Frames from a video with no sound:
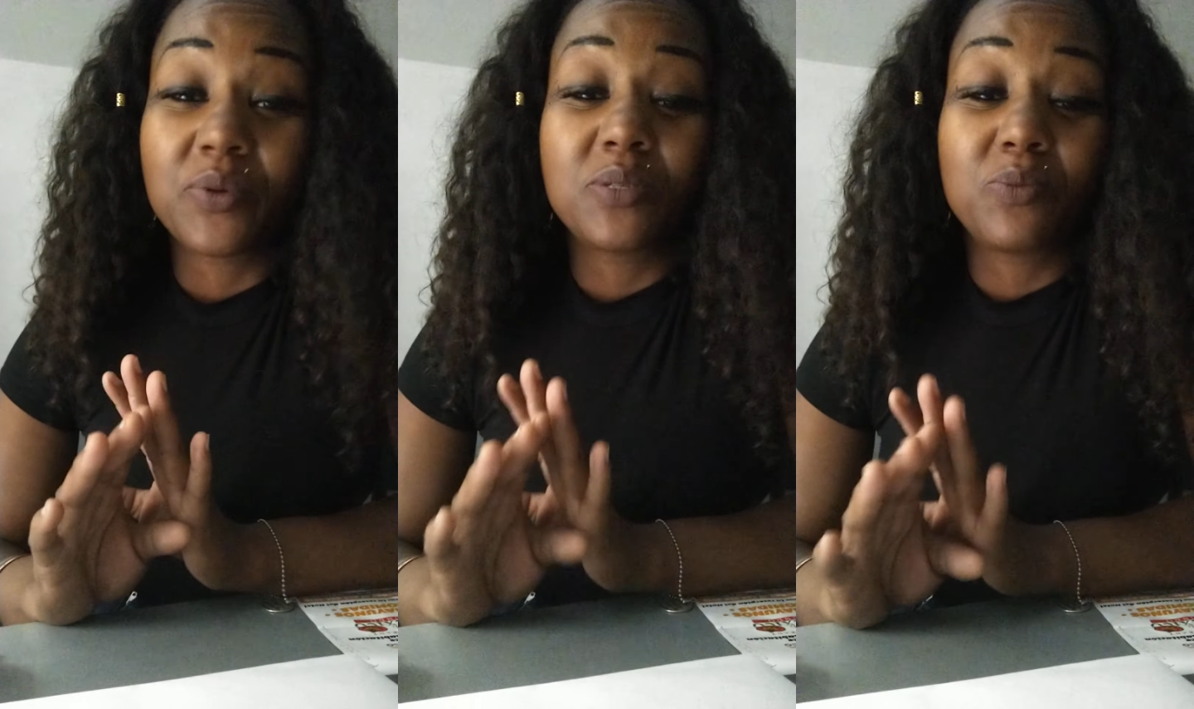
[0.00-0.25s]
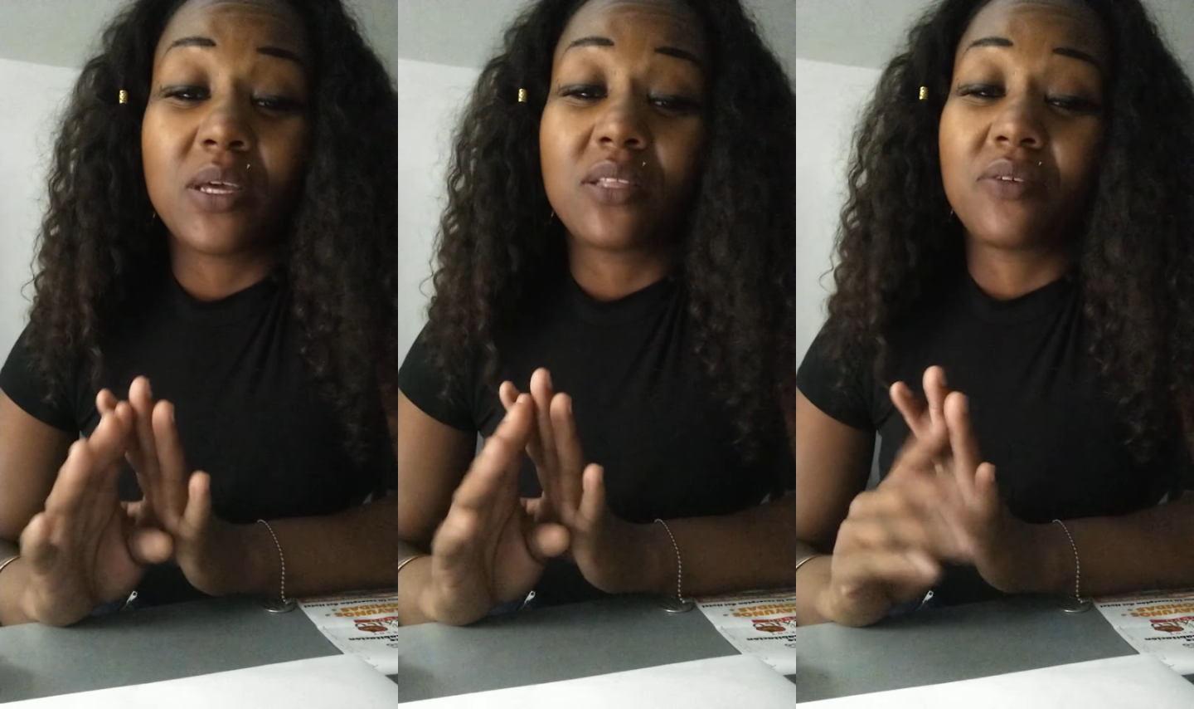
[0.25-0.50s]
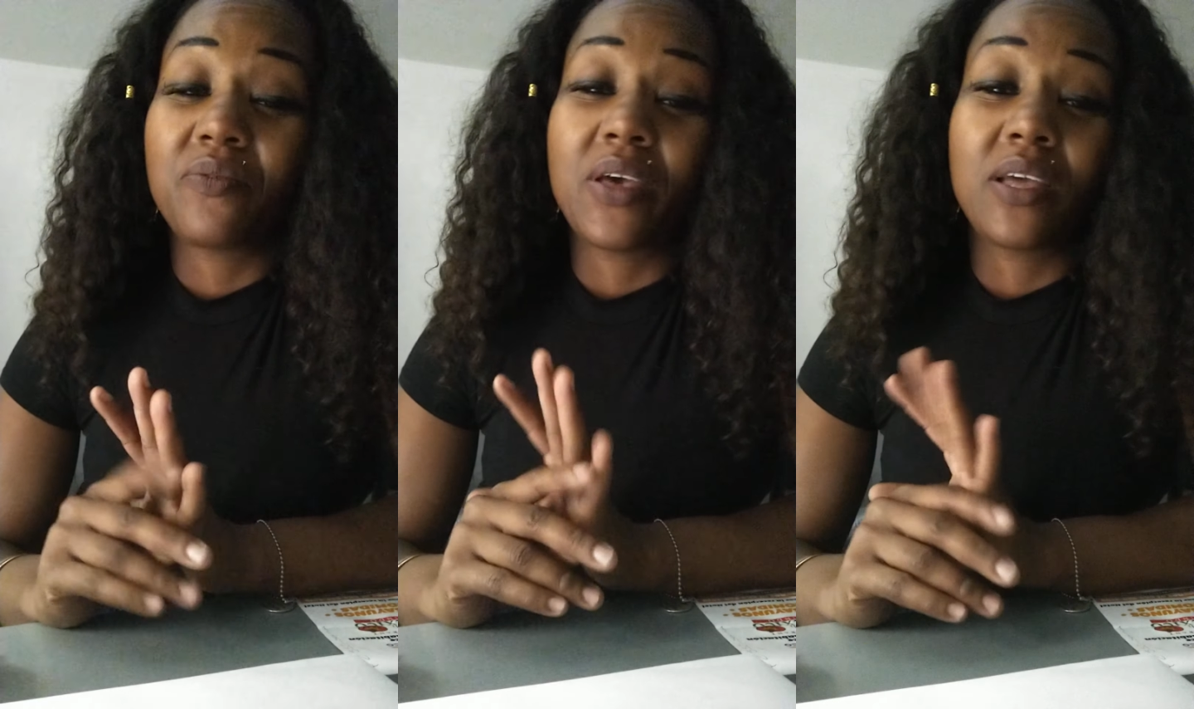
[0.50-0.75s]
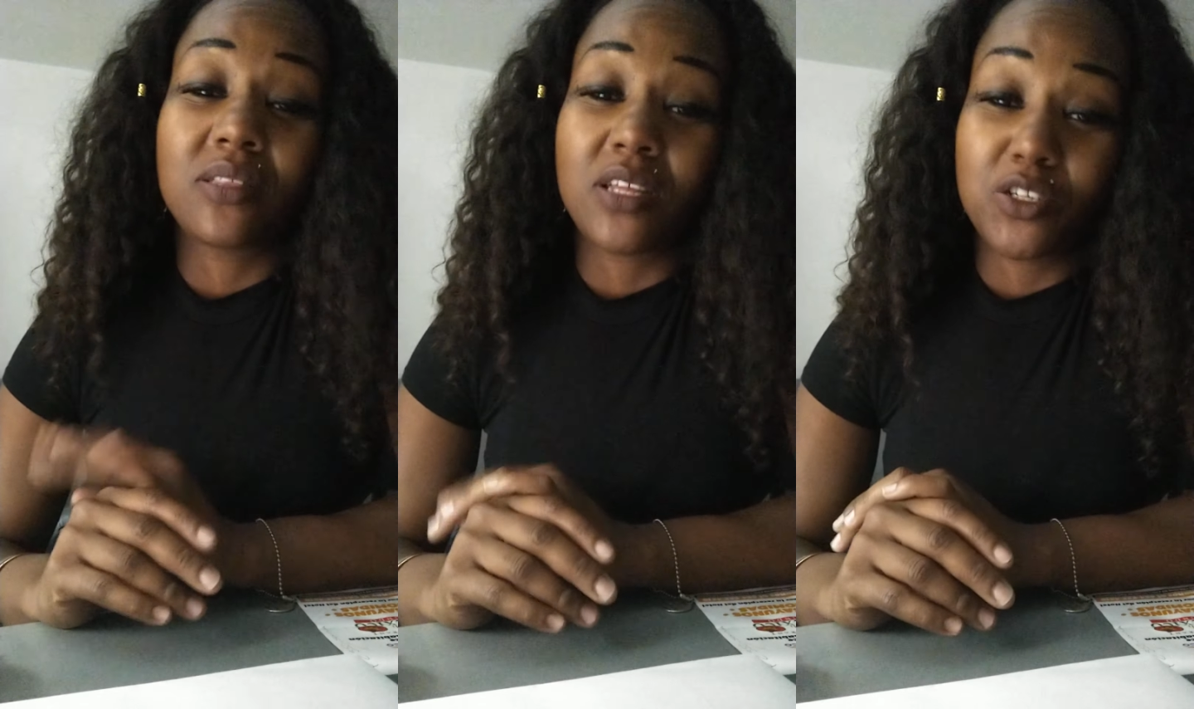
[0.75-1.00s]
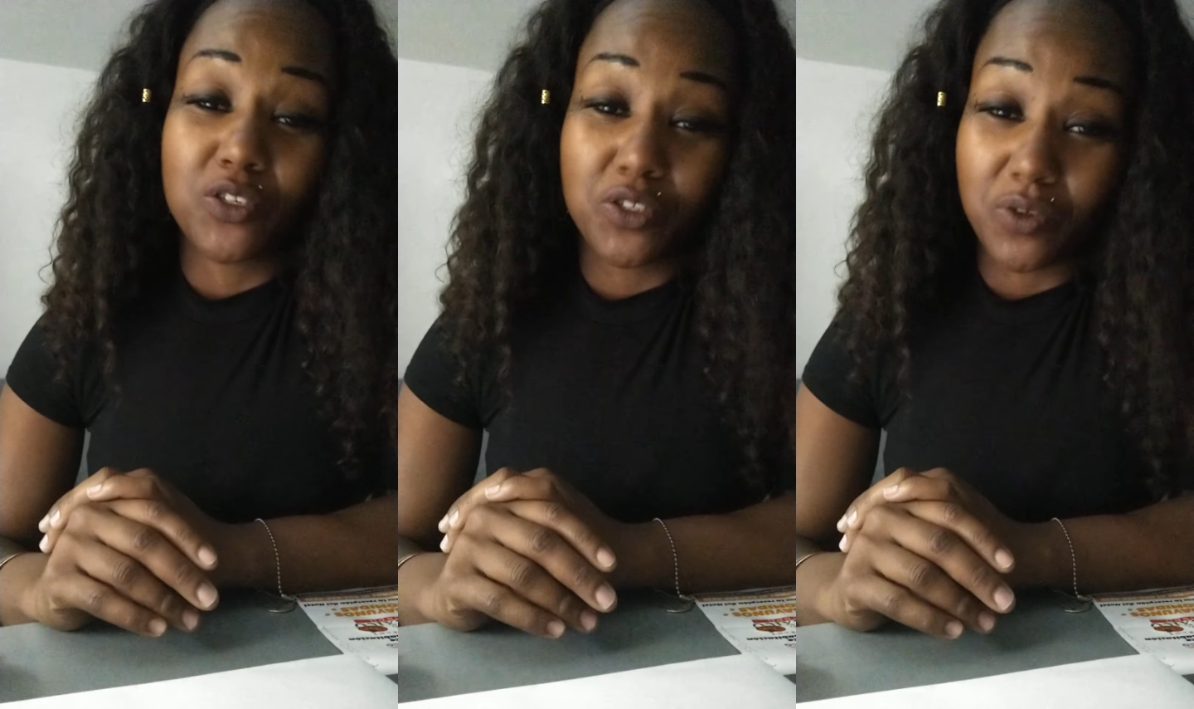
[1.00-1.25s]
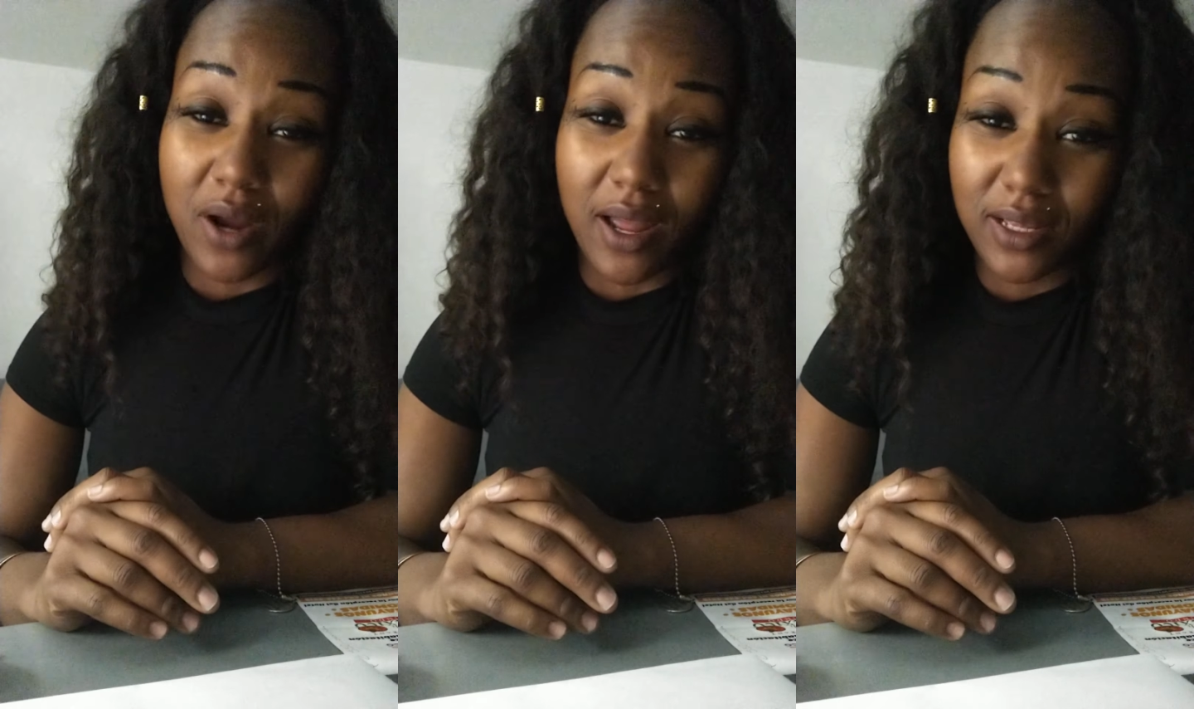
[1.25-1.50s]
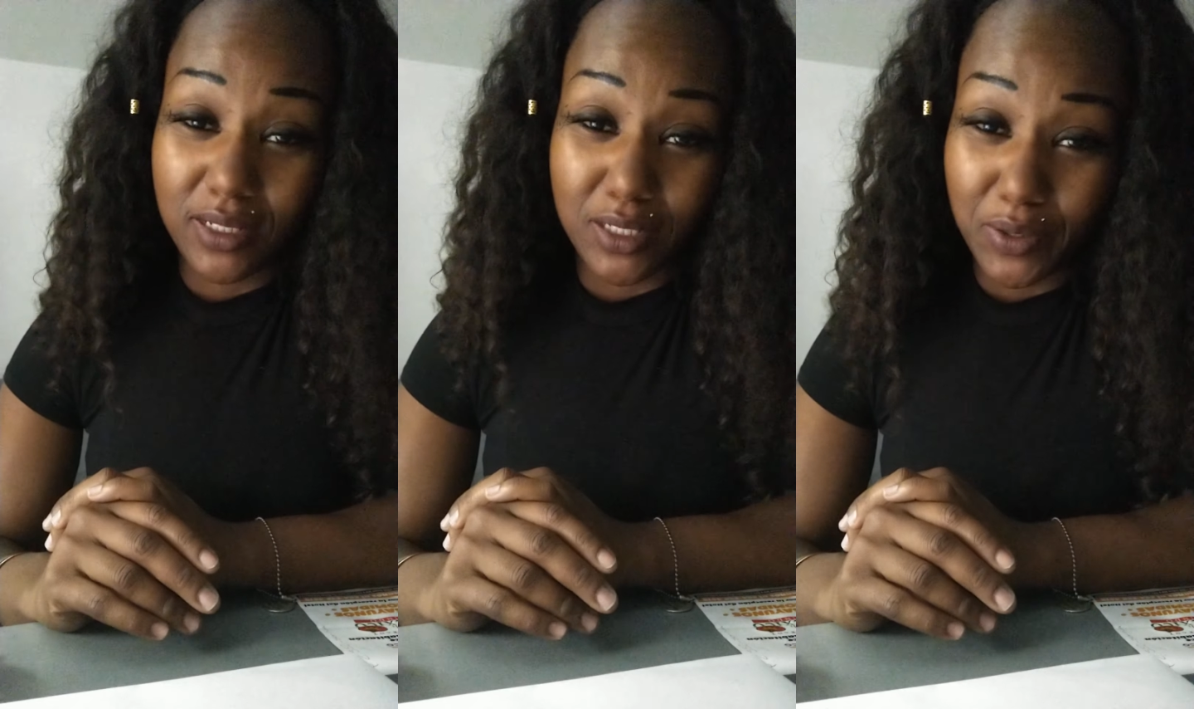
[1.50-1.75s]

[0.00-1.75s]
respect the fact that you tried.